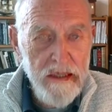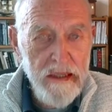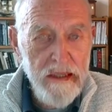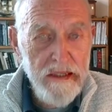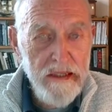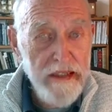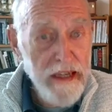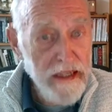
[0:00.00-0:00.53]

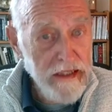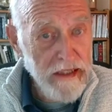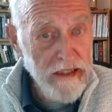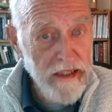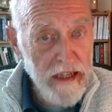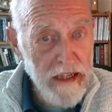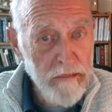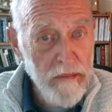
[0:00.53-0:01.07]
At night
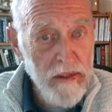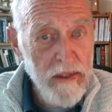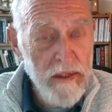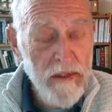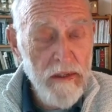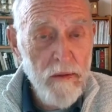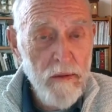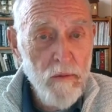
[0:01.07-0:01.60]
time,
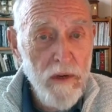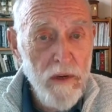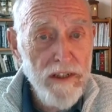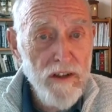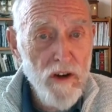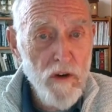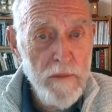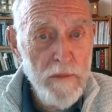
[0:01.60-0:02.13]
when
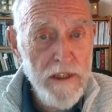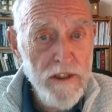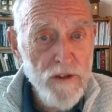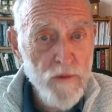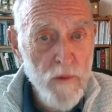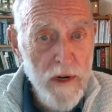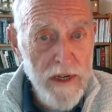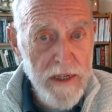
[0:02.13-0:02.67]

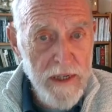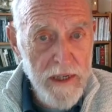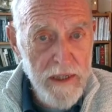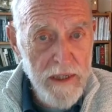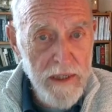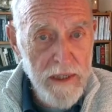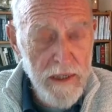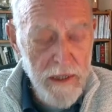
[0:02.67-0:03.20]
nobody's waking,